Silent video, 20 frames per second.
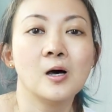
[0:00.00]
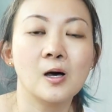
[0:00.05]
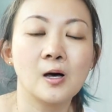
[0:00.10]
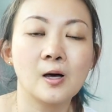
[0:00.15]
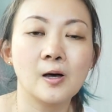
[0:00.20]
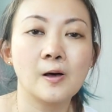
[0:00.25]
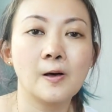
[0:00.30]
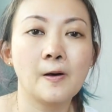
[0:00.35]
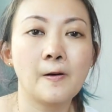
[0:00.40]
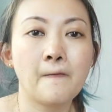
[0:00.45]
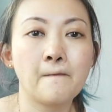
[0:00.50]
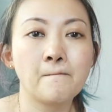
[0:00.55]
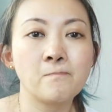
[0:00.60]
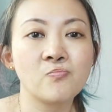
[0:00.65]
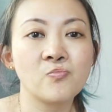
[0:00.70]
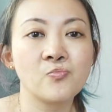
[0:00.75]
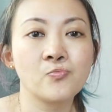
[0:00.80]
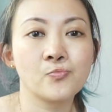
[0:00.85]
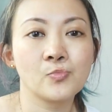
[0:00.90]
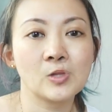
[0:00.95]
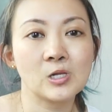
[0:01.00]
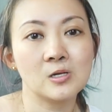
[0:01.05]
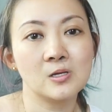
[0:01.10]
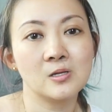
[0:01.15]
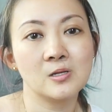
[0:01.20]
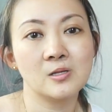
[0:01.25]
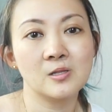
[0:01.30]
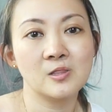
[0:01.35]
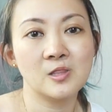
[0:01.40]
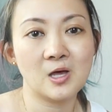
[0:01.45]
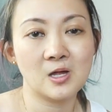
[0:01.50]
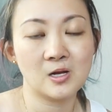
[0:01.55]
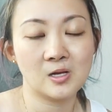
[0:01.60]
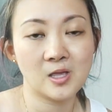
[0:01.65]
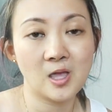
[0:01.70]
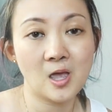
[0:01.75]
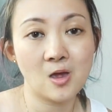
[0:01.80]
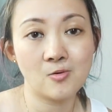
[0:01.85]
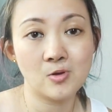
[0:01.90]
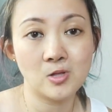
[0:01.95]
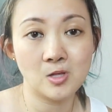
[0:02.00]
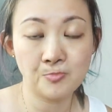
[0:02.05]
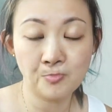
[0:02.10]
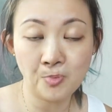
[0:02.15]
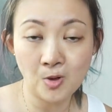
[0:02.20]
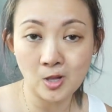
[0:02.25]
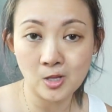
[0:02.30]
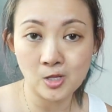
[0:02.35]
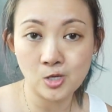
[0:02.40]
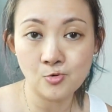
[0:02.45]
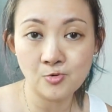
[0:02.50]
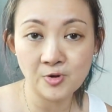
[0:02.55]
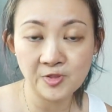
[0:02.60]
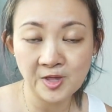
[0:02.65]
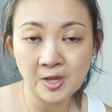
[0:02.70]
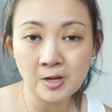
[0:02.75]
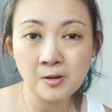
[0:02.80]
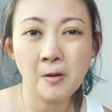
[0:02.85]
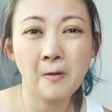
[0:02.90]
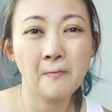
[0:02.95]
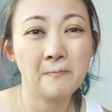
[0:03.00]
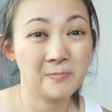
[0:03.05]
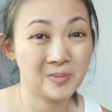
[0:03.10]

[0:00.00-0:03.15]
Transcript: that carry polyurethane.